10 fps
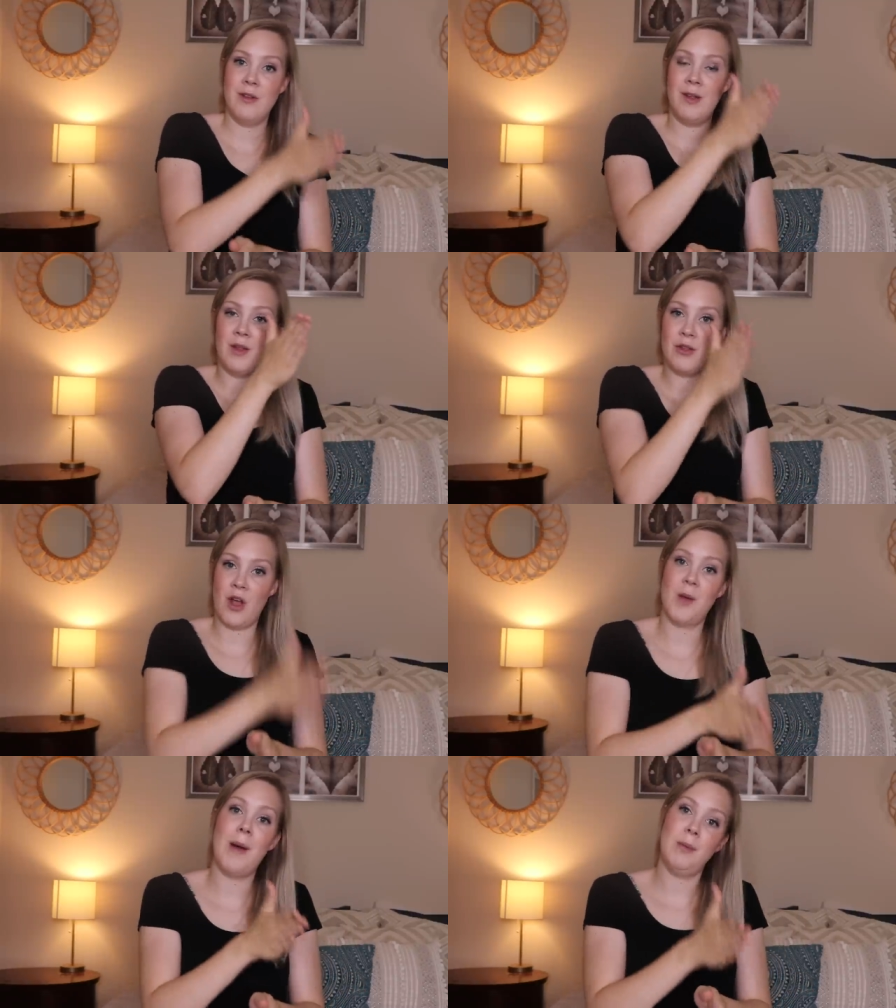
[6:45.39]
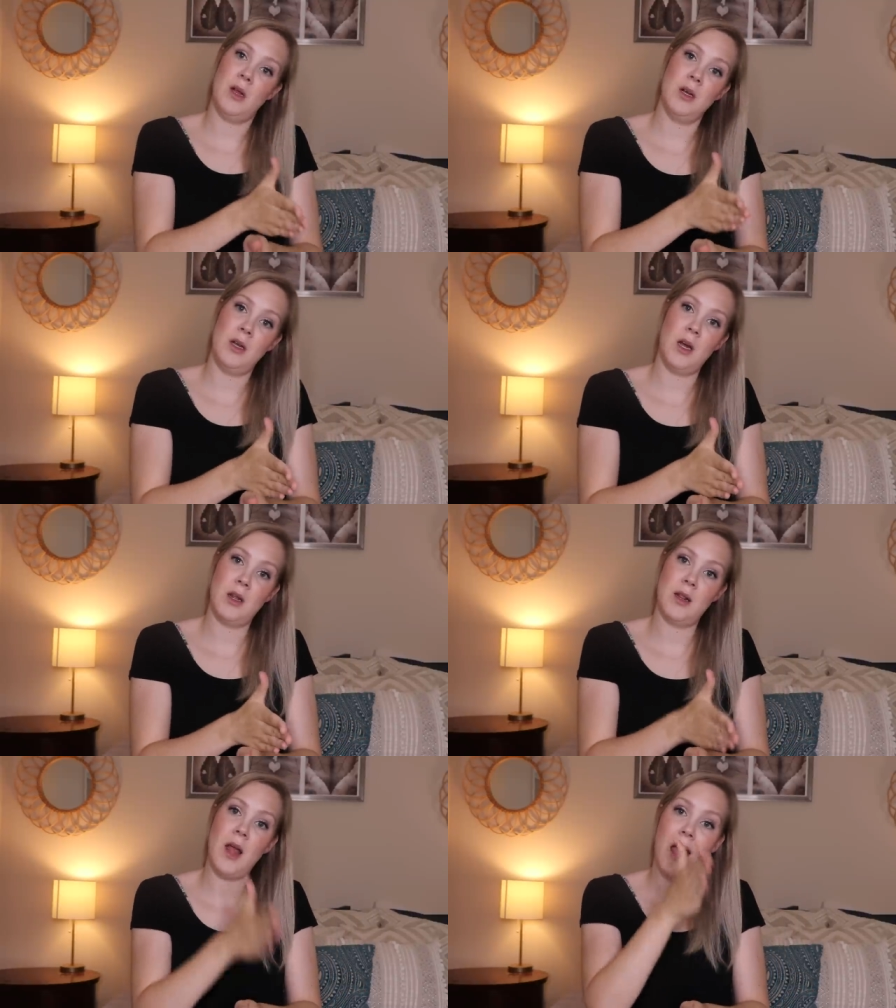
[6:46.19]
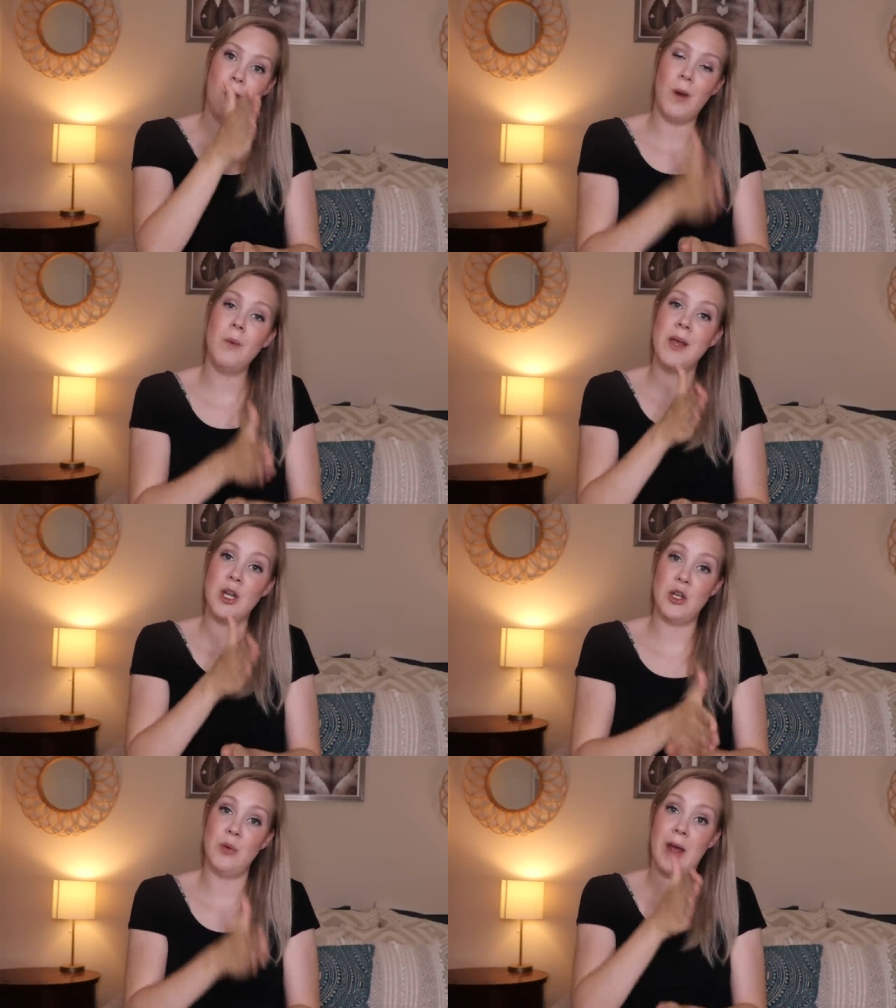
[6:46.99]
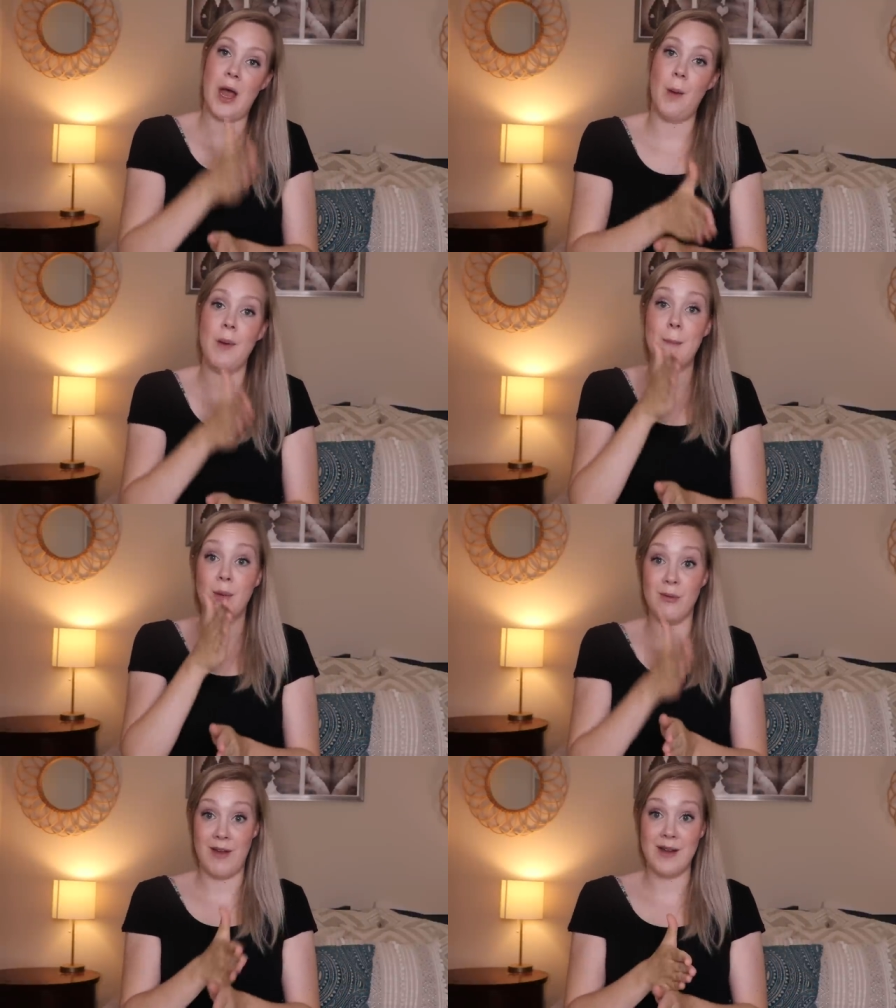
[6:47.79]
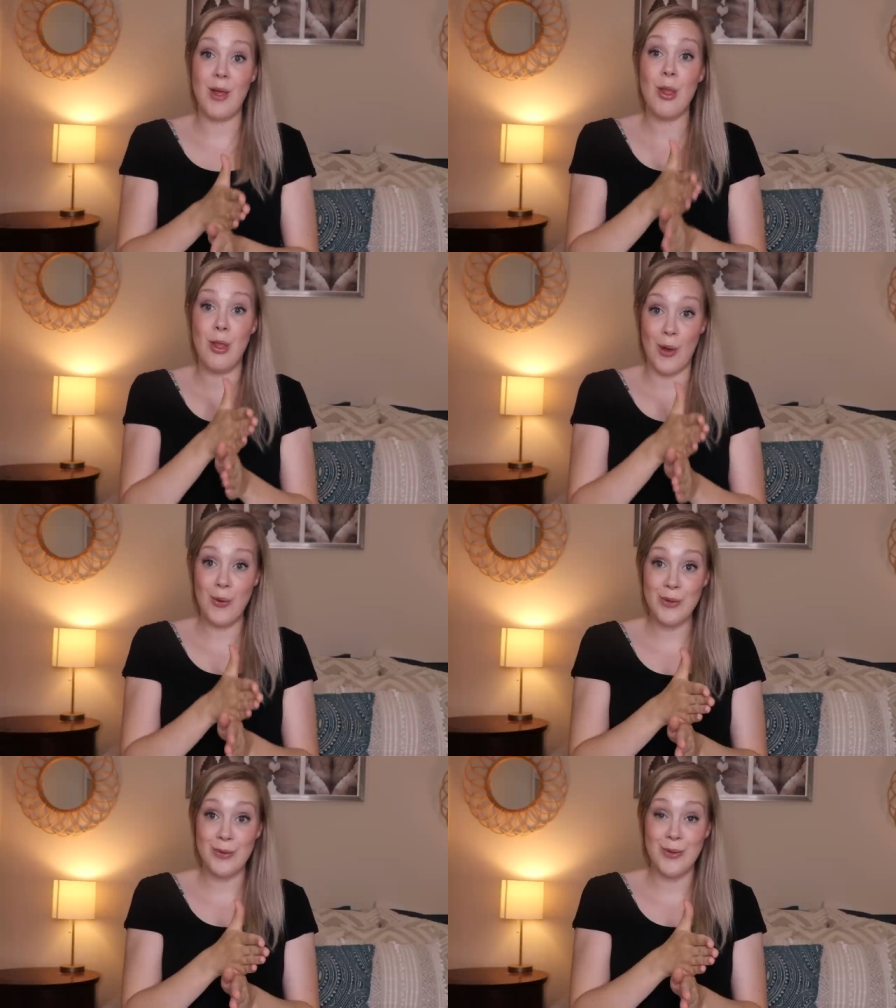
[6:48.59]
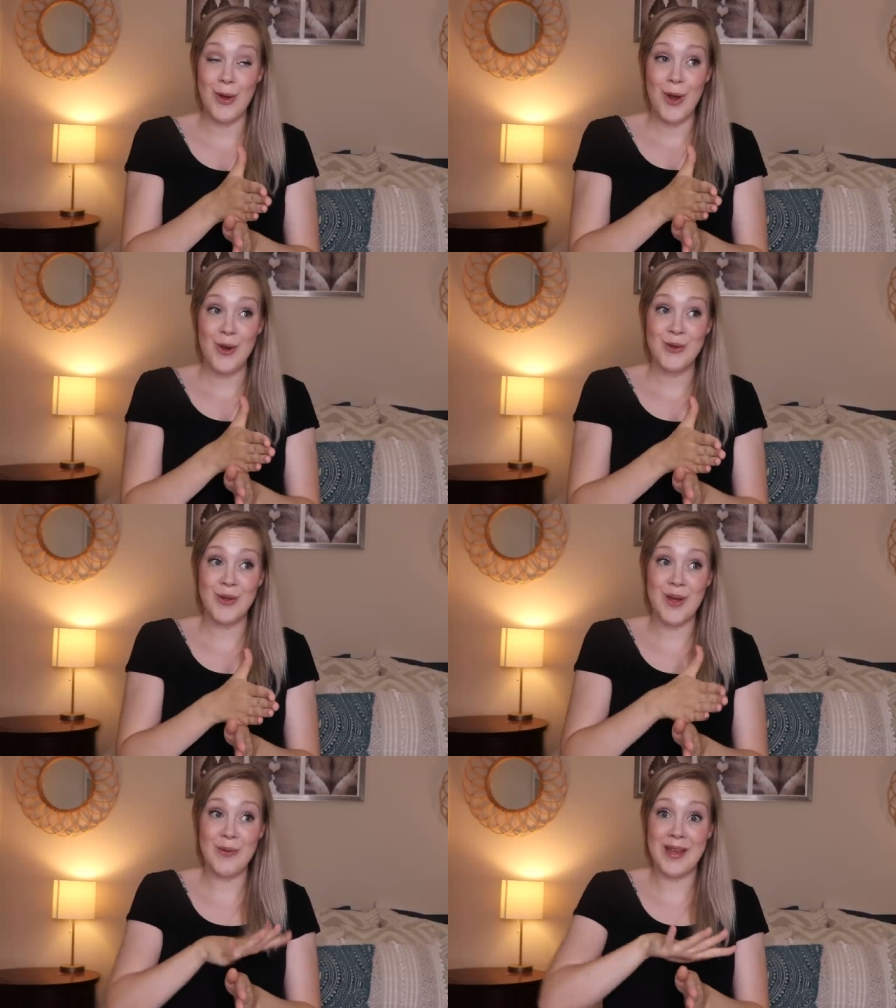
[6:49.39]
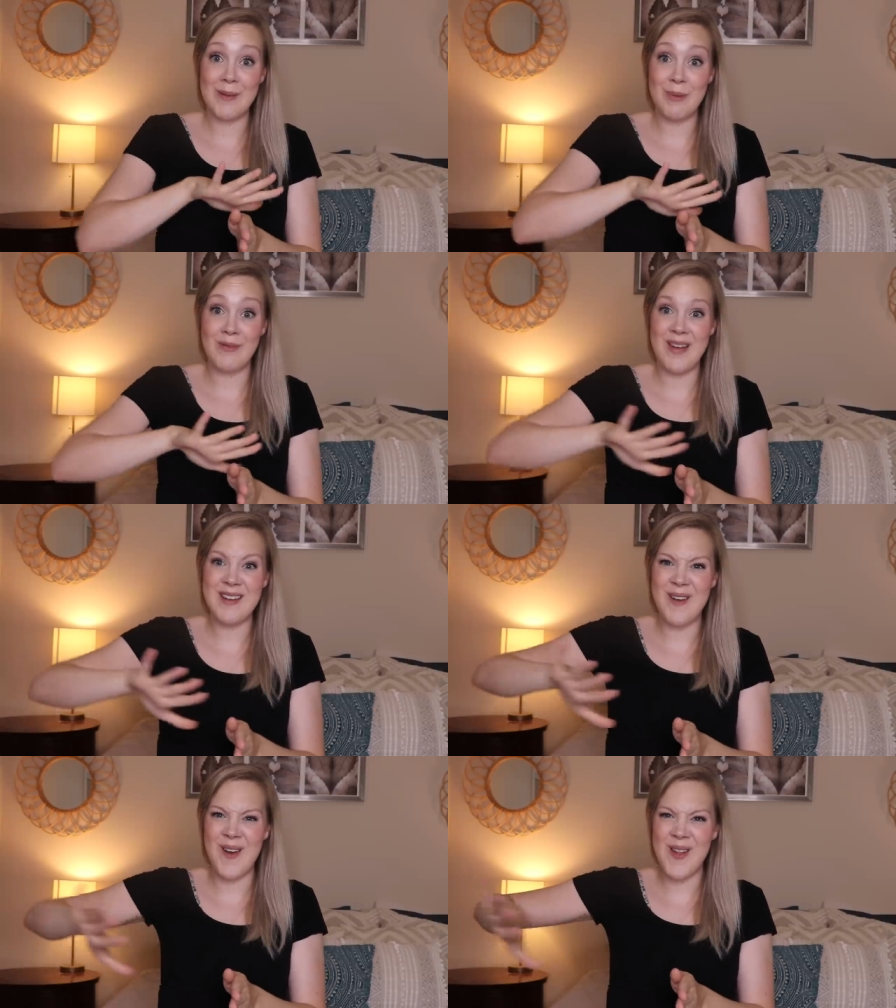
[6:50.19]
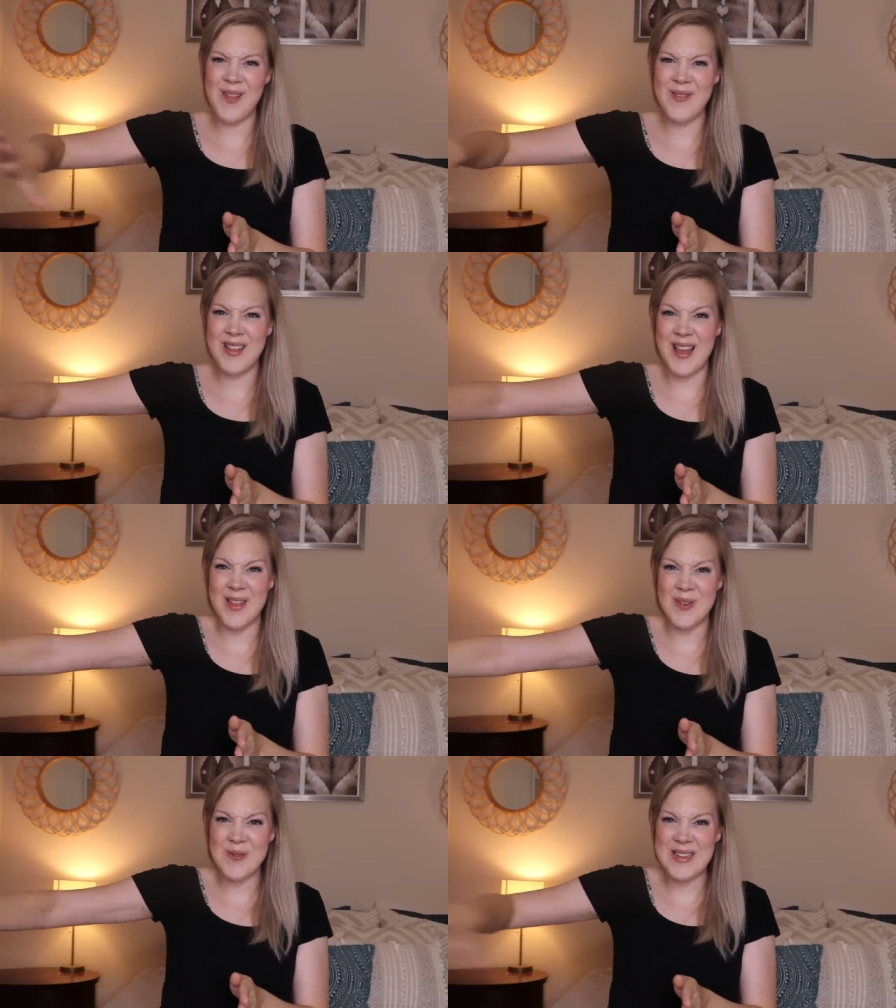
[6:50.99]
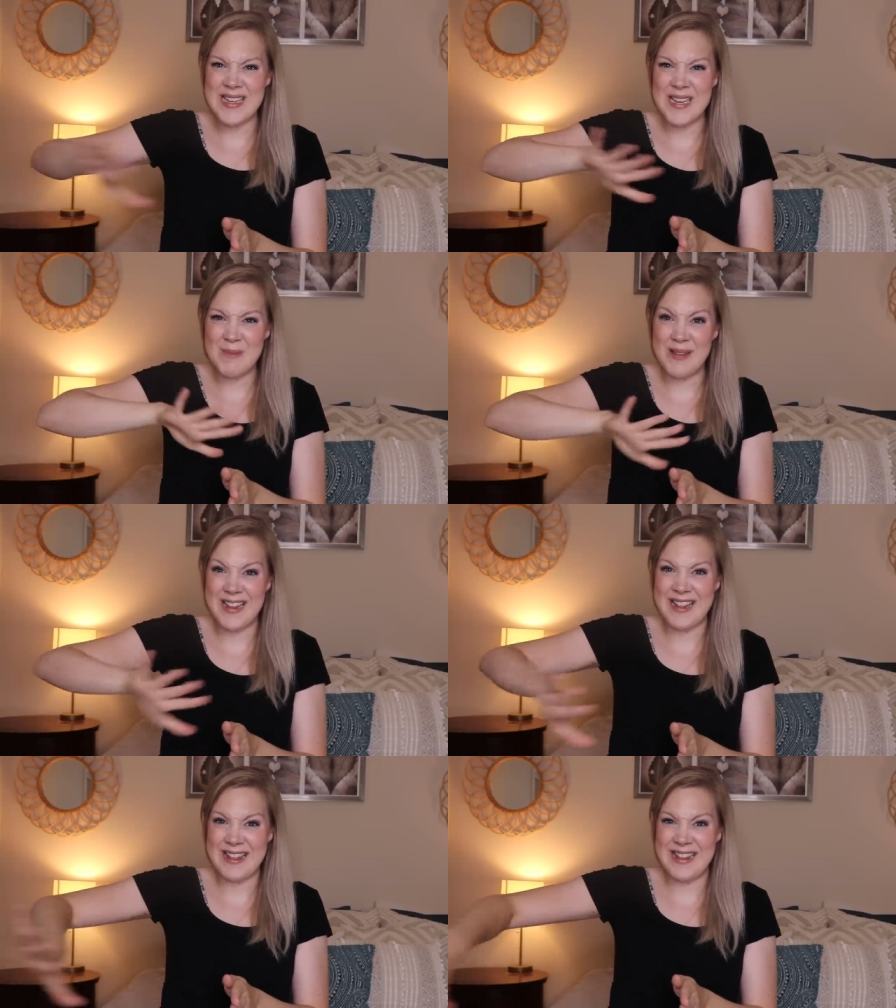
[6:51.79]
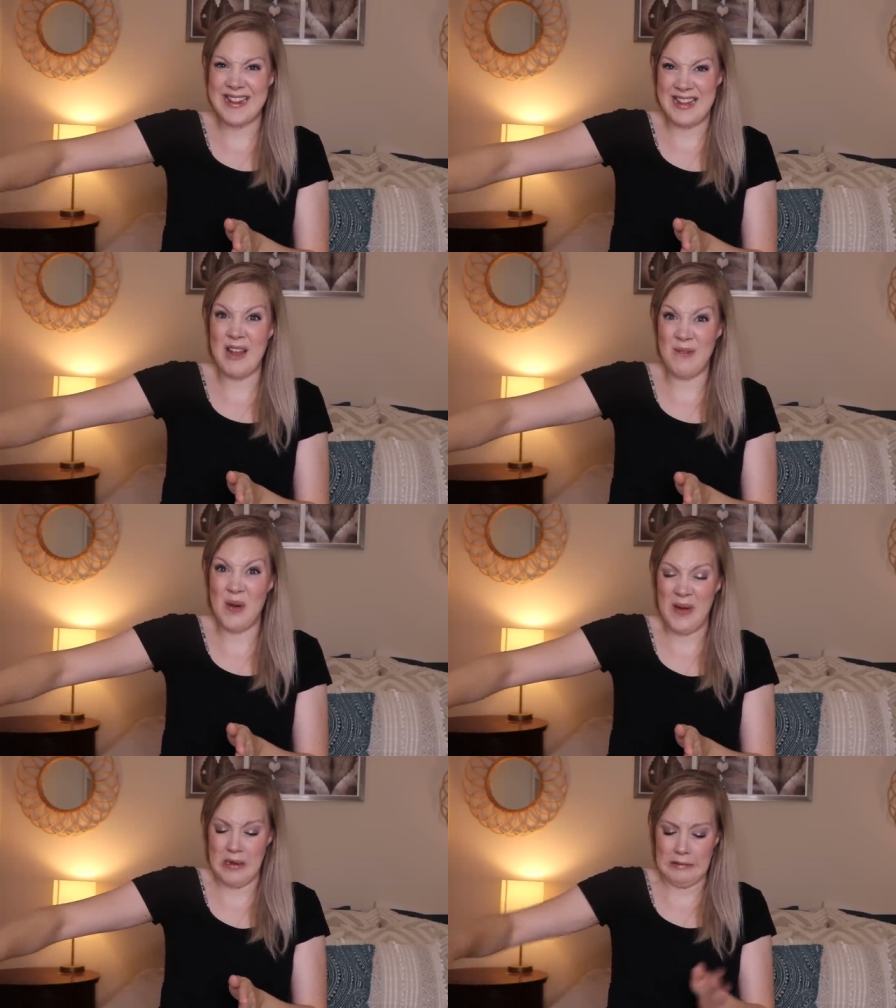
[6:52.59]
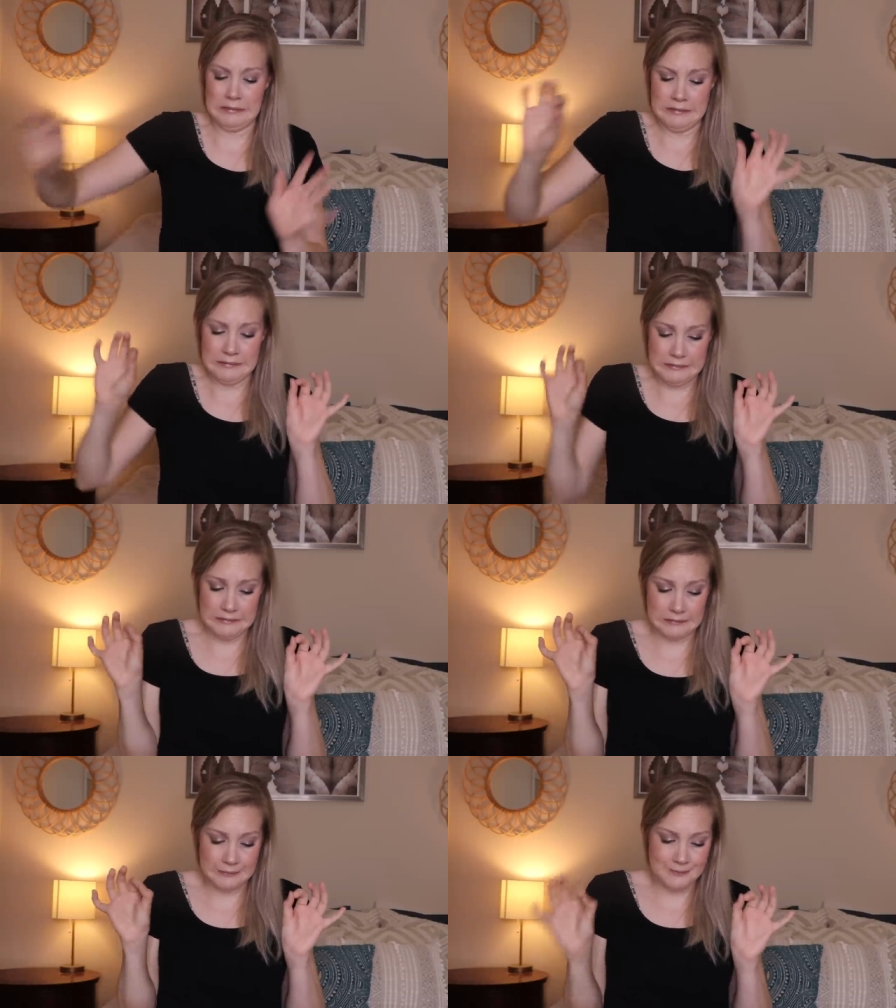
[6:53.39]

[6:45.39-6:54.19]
Let's talk about plugged ducts and what we can do to help prevent those so that we can prevent all of this other really unpleasant stuff going on. Ugh.